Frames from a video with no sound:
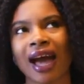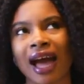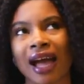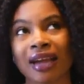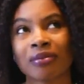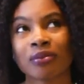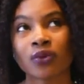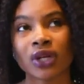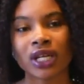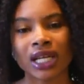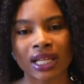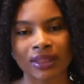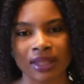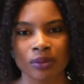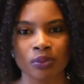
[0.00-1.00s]
I'm really
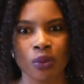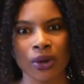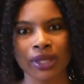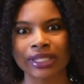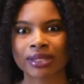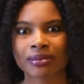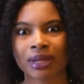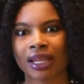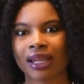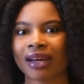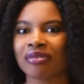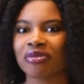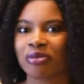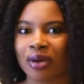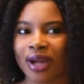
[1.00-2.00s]
at that point in my
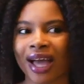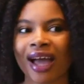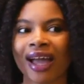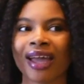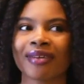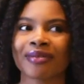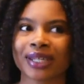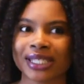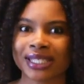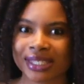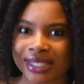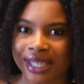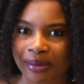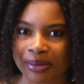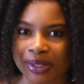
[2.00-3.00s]
life where I have
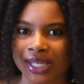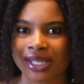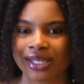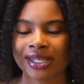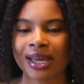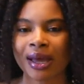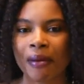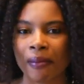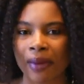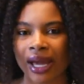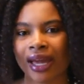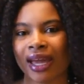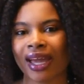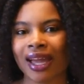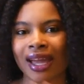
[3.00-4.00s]
accepted my
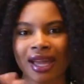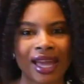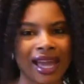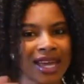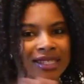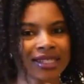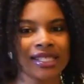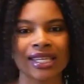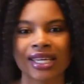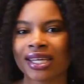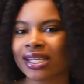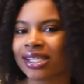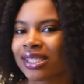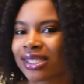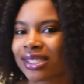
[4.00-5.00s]
hair as it
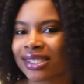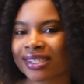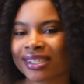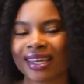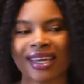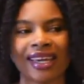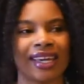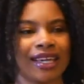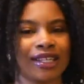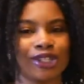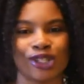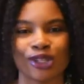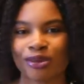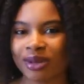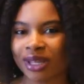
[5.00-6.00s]
is.
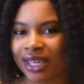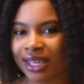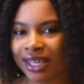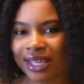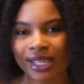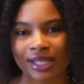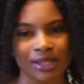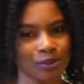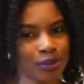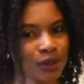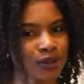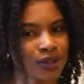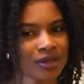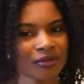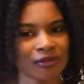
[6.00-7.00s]
It's unique, it's
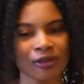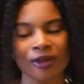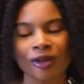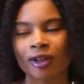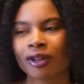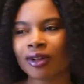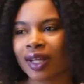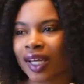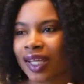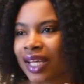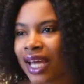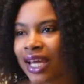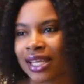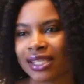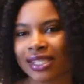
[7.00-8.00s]
beautiful, it
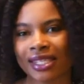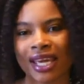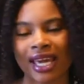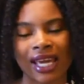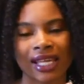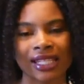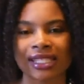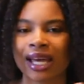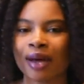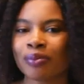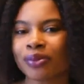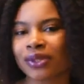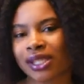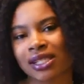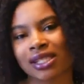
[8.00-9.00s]
has its
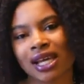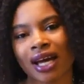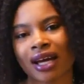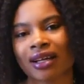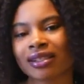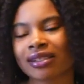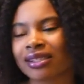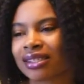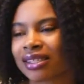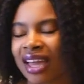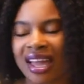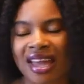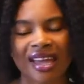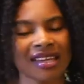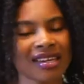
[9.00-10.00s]
ups and downs,
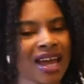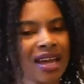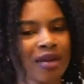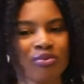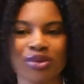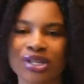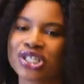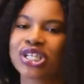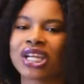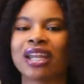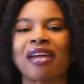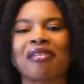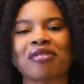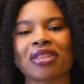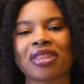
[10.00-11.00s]
and I
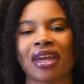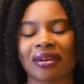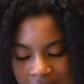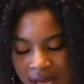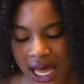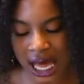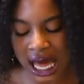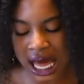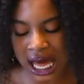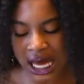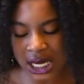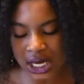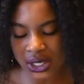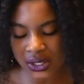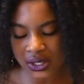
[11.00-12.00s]
appreciate everything.
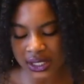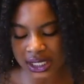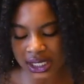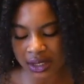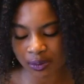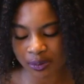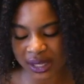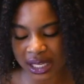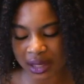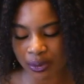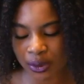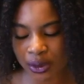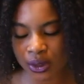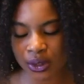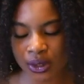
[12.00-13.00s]
How did
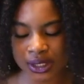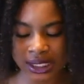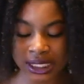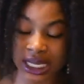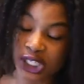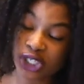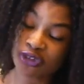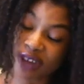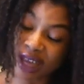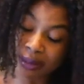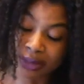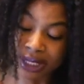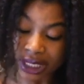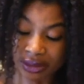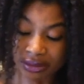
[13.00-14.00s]
people slash
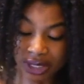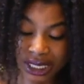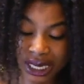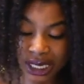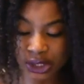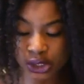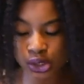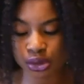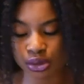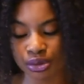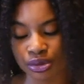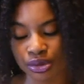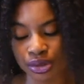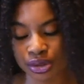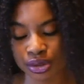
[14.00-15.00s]
family react
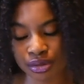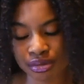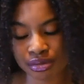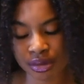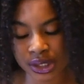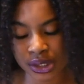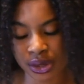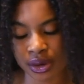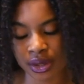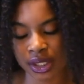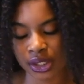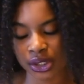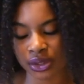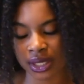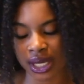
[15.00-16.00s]
to you
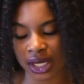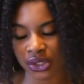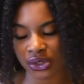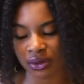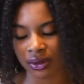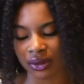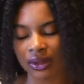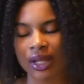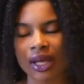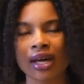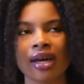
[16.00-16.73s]
returning to natural?